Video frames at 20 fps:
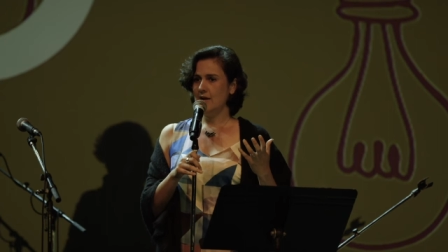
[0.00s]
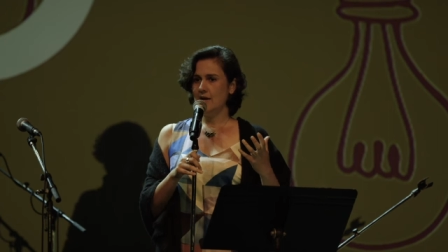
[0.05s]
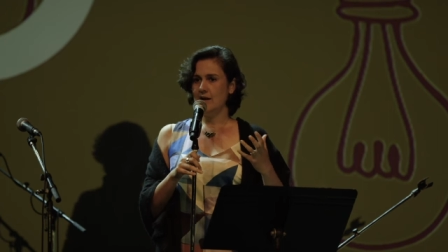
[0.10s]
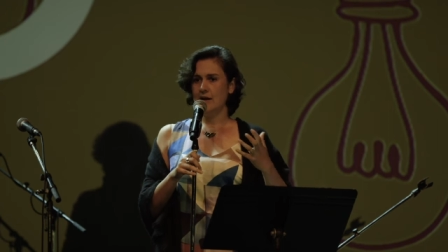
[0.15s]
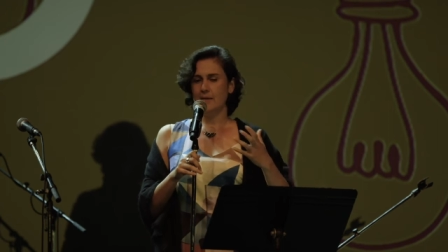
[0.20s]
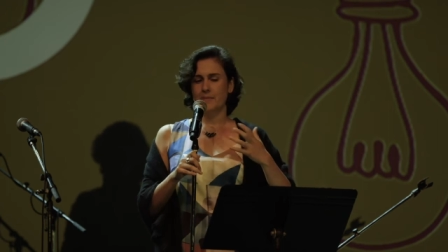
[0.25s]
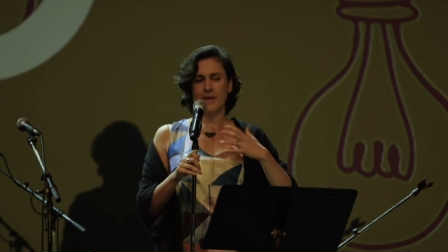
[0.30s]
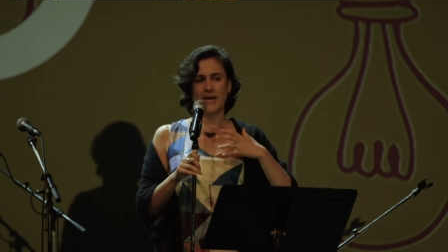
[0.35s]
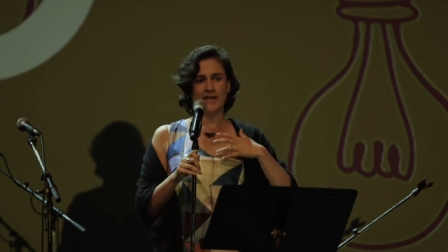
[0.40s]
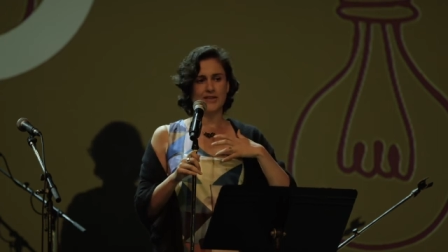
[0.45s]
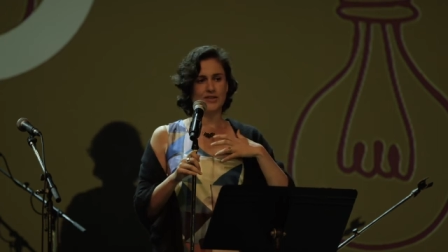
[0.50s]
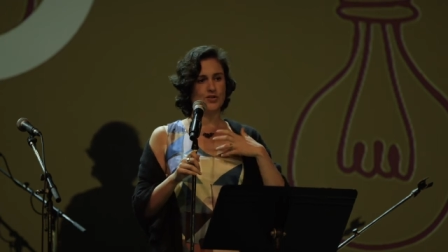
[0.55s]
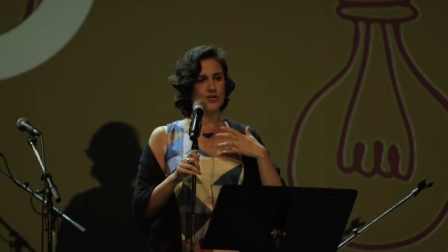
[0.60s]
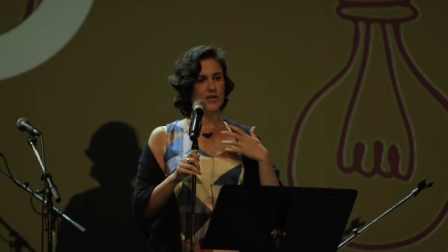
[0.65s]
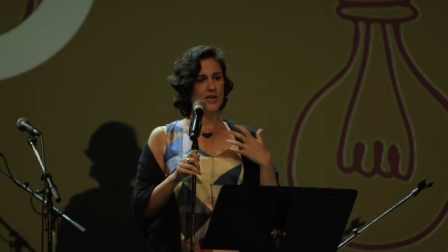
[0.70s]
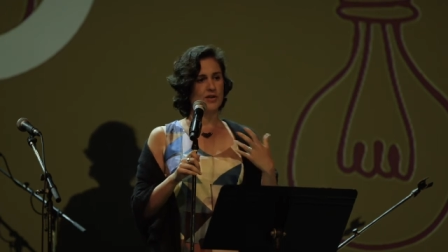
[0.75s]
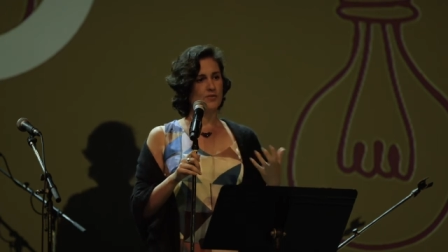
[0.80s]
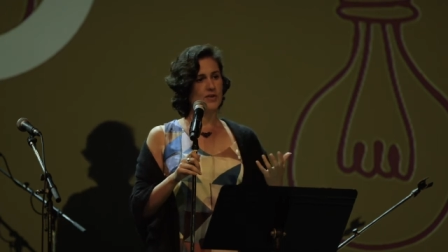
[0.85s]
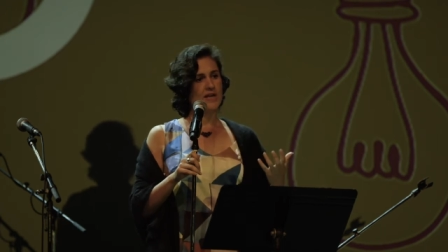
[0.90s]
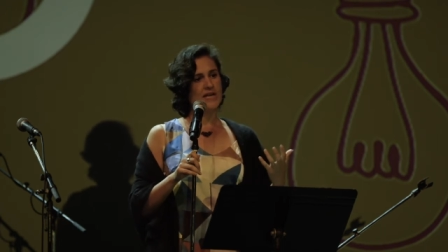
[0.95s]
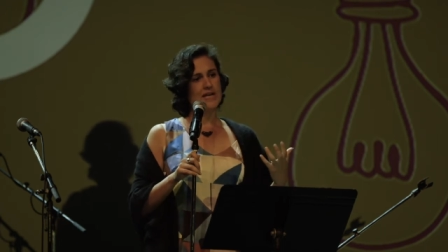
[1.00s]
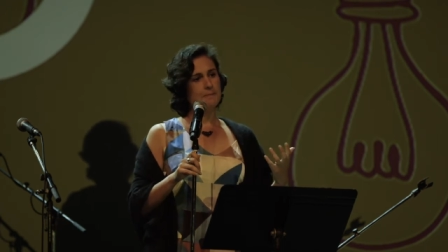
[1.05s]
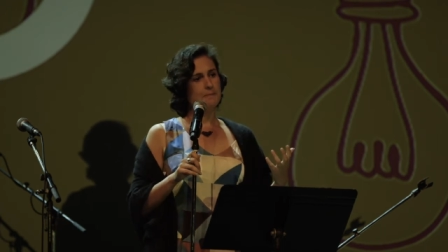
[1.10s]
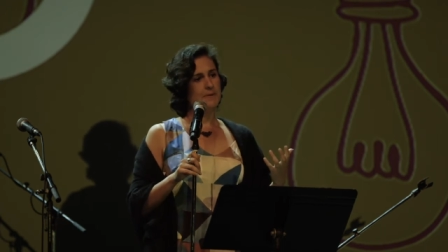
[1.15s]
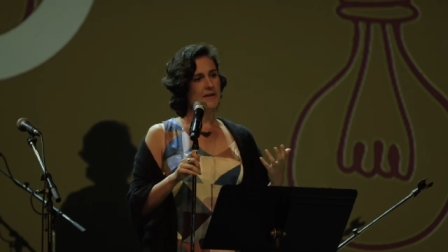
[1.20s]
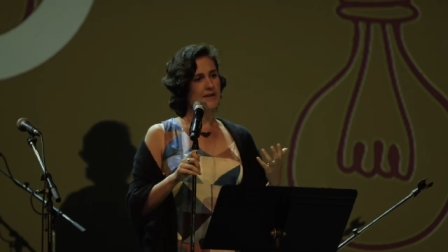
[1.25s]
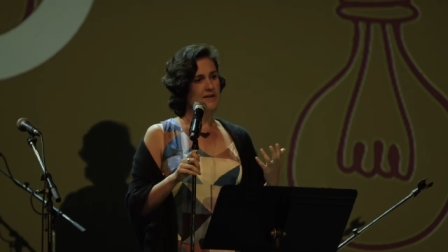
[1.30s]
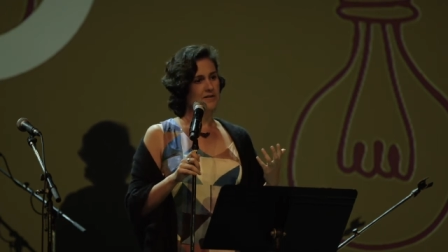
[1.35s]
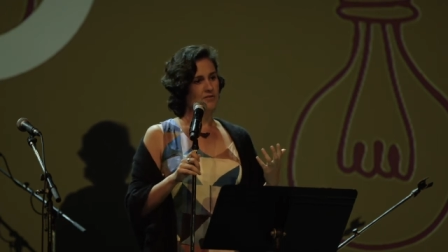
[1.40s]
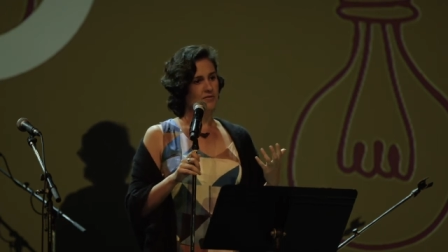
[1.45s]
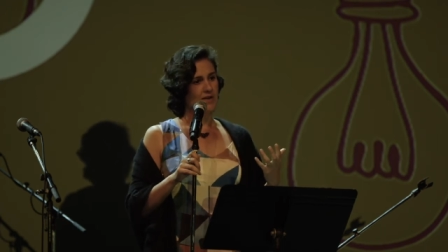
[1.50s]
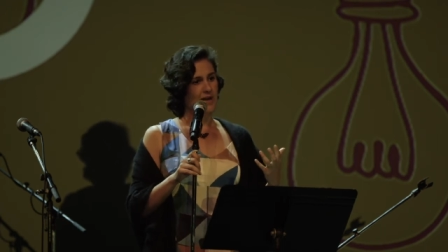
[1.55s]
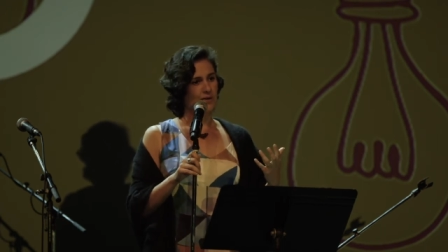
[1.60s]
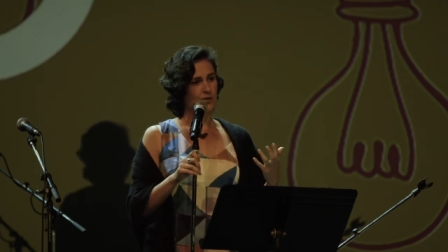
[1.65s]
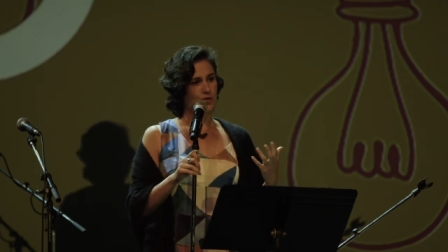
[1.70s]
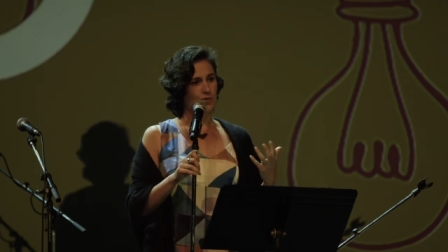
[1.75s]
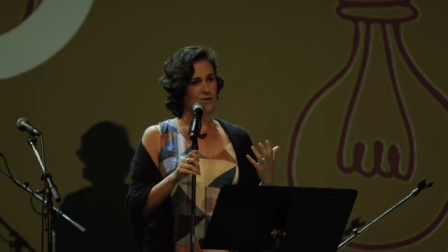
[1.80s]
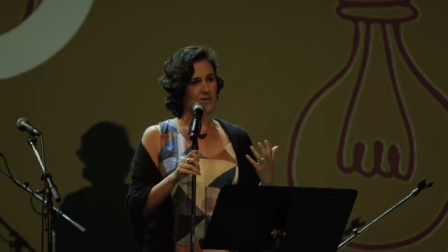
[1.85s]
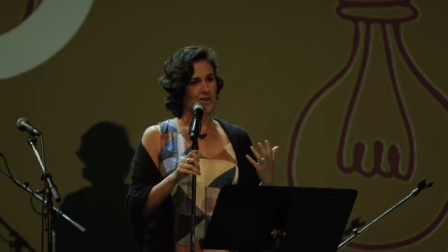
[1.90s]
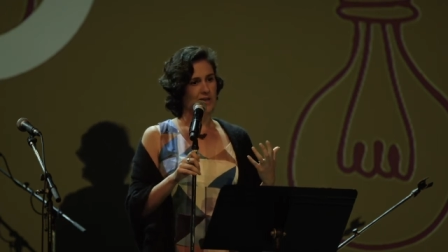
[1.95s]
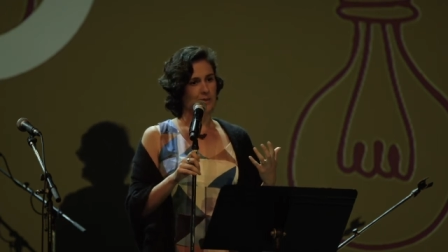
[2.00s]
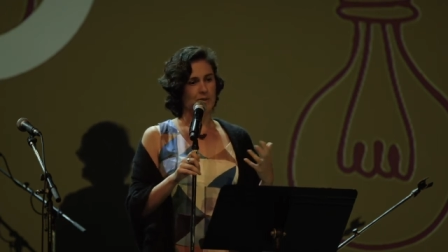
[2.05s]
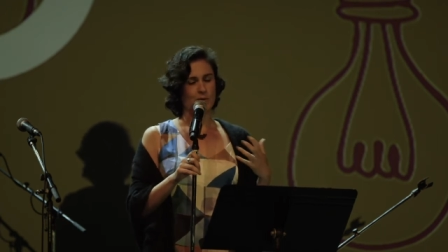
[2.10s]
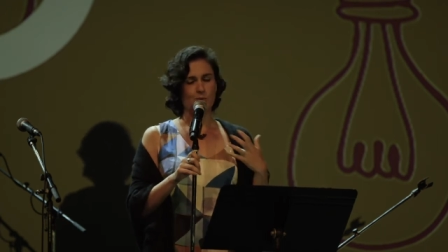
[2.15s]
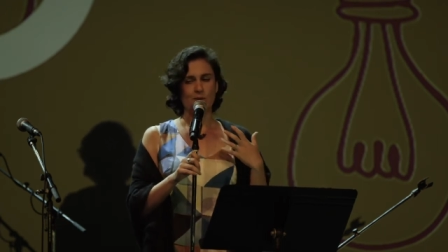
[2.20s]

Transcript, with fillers: And so they really played around with him.